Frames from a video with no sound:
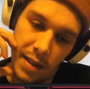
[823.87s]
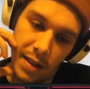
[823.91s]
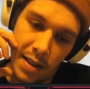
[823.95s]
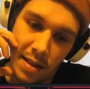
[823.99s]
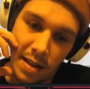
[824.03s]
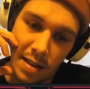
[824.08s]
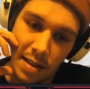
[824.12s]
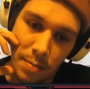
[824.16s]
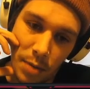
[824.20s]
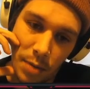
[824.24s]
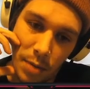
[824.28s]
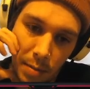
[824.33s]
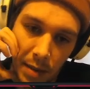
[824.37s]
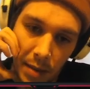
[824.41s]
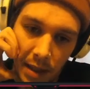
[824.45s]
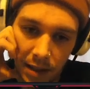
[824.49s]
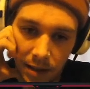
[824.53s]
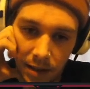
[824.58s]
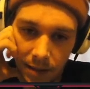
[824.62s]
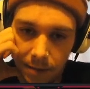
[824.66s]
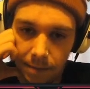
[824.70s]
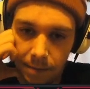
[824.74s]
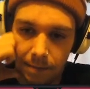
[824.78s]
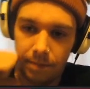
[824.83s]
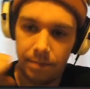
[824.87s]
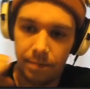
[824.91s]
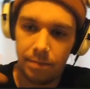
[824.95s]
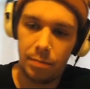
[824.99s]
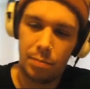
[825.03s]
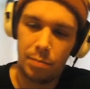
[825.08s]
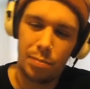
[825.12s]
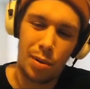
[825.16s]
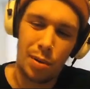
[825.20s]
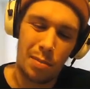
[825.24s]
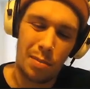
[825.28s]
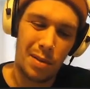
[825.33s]
He says mono black.
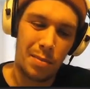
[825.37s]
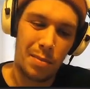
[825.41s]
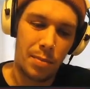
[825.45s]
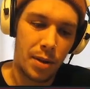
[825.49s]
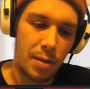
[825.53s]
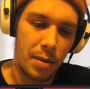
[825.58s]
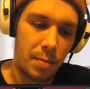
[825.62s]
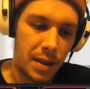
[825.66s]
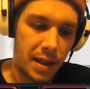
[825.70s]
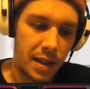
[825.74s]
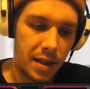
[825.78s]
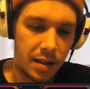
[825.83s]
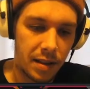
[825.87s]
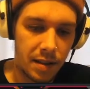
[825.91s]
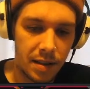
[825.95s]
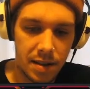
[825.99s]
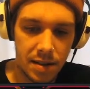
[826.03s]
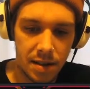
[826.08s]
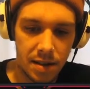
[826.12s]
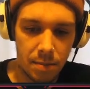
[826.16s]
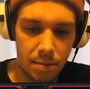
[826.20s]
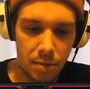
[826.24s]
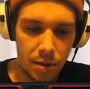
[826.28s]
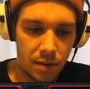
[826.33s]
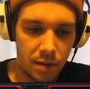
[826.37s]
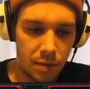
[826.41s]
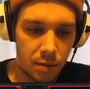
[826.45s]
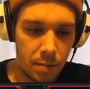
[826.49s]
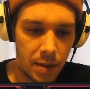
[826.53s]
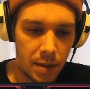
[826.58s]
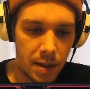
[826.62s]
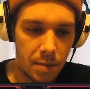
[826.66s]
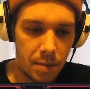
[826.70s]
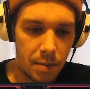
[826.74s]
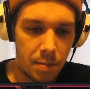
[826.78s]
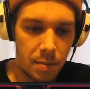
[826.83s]
Probably mono black. There's our beautiful
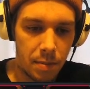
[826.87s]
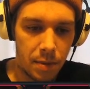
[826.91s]
baby